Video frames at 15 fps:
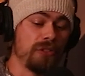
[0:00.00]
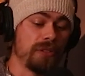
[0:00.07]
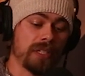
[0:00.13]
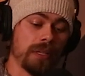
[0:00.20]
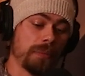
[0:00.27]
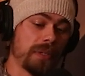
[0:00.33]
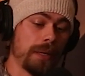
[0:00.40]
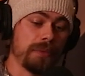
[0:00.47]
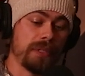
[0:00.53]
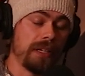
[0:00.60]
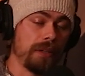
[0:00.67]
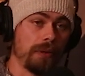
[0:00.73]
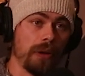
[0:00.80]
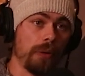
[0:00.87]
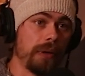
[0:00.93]
sometimes
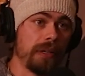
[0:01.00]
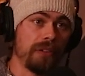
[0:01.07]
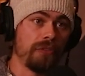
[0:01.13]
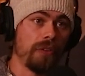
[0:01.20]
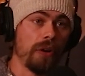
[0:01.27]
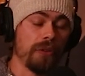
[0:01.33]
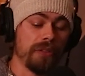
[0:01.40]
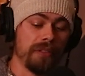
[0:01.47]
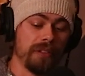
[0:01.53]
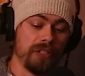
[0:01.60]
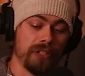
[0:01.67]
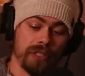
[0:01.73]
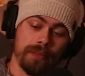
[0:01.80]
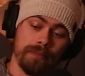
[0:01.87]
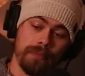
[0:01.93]
they don't go any farther than
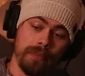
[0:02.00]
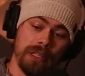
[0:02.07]
just,